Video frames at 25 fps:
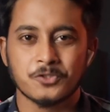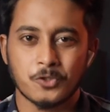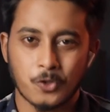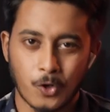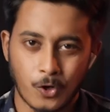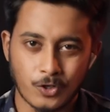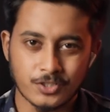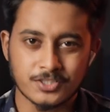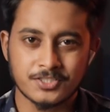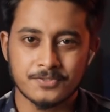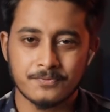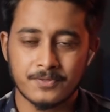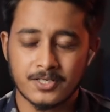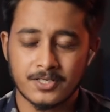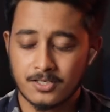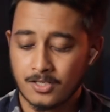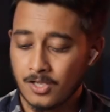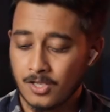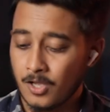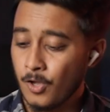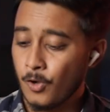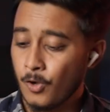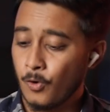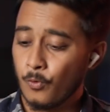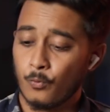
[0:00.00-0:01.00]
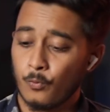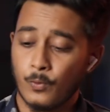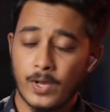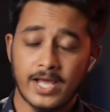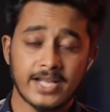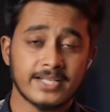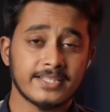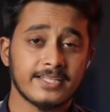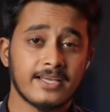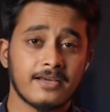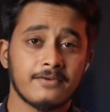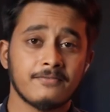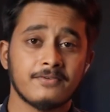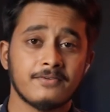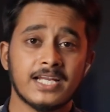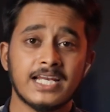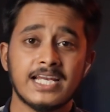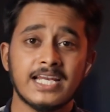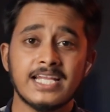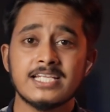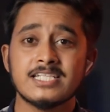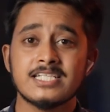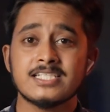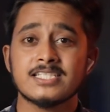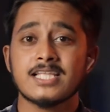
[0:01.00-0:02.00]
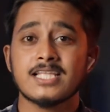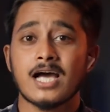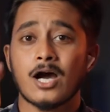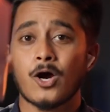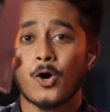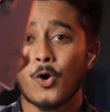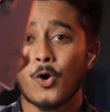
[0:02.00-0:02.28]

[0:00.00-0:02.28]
launch event where they have released the